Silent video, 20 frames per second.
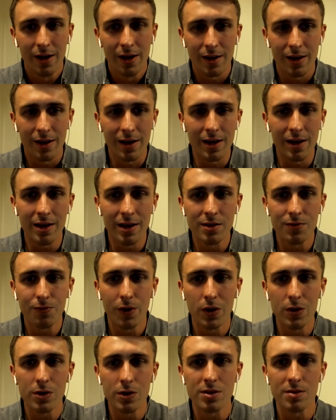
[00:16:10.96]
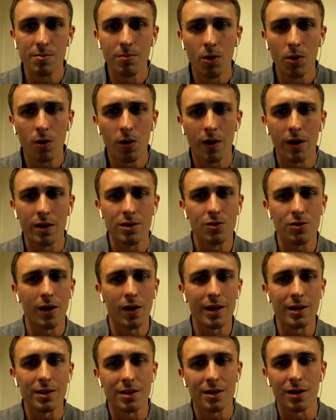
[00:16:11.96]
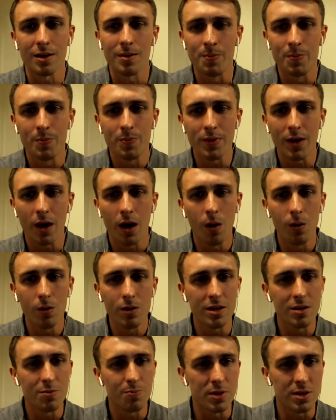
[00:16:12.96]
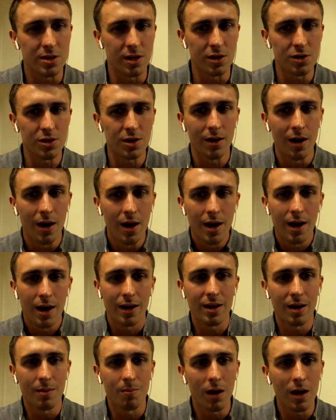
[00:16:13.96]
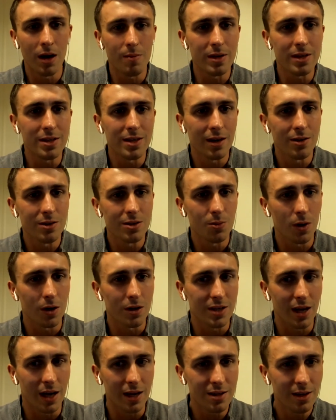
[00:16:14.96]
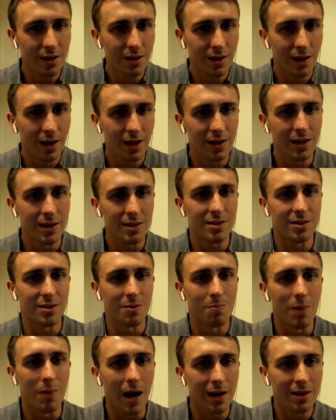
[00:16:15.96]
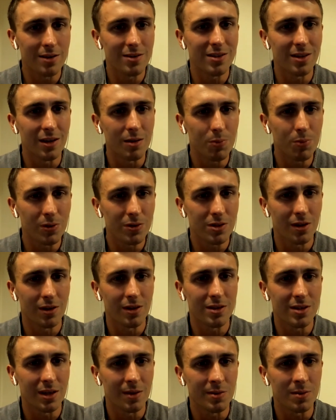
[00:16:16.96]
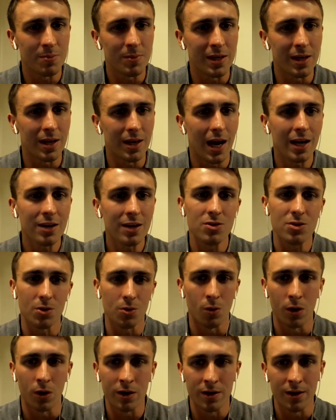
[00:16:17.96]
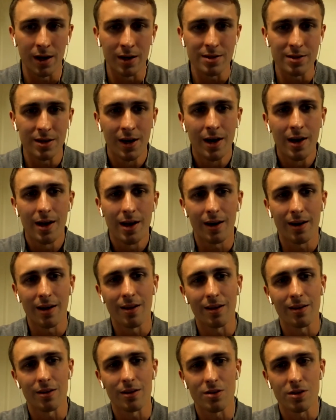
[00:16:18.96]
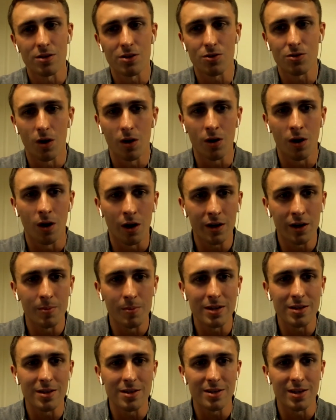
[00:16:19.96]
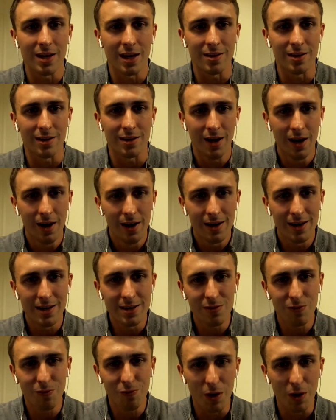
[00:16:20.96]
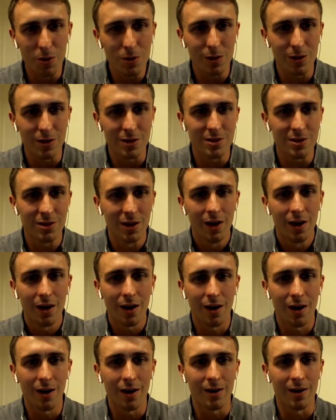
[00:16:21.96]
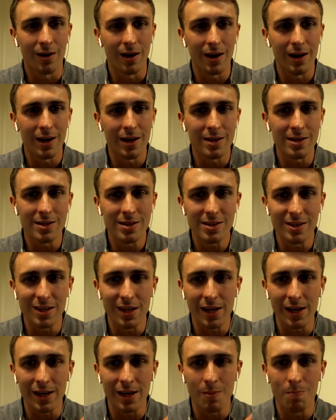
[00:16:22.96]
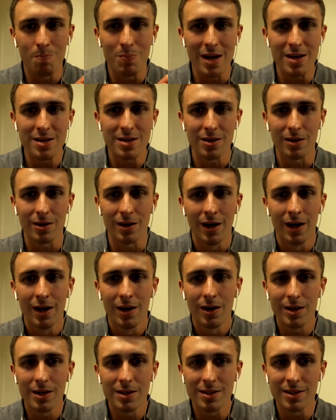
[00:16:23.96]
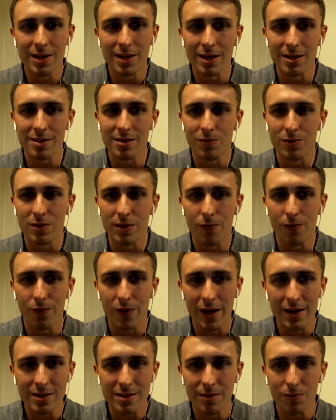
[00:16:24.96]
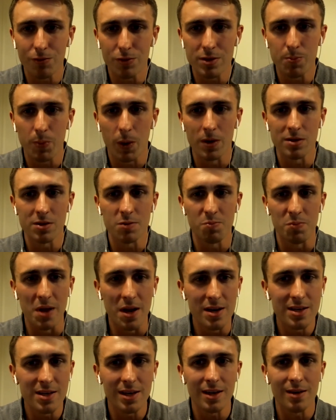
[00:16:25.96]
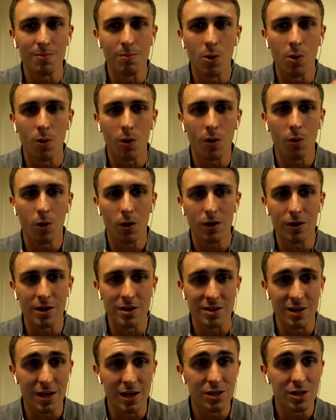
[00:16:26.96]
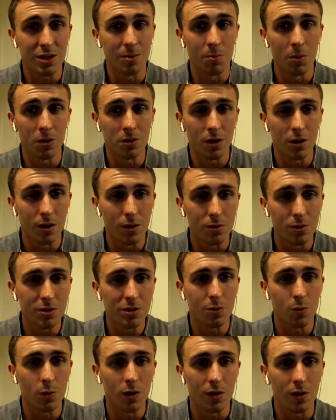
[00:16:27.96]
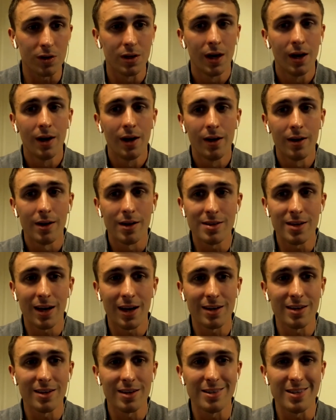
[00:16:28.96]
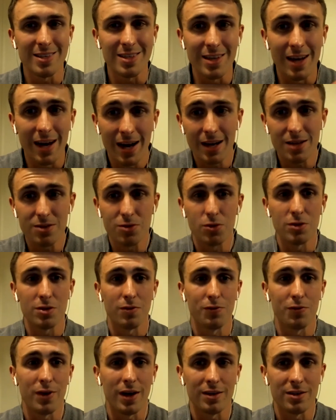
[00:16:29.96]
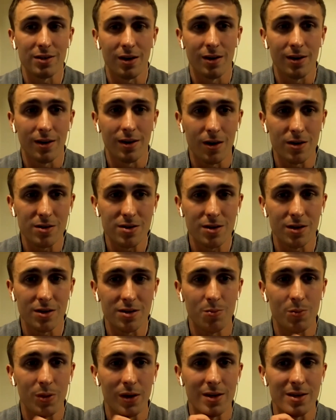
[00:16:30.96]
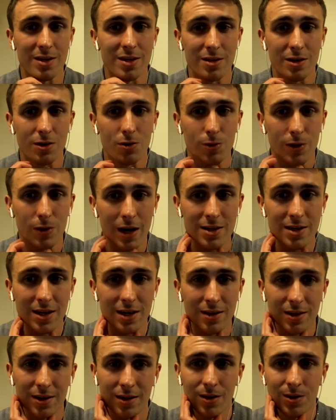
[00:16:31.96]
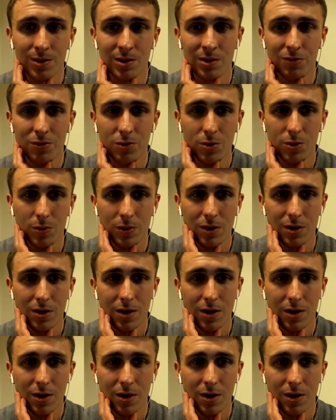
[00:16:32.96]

he's focused more on trying to hold his position. And that might be down to Arteta and his demands that he puts on the team to be extra organized. And I think there's a strong argument to say that his focus on instilling a better sense of defensive responsibility and more organization among the whole squad has had a disastrous effect on Arsenal's ability to create anything going forward.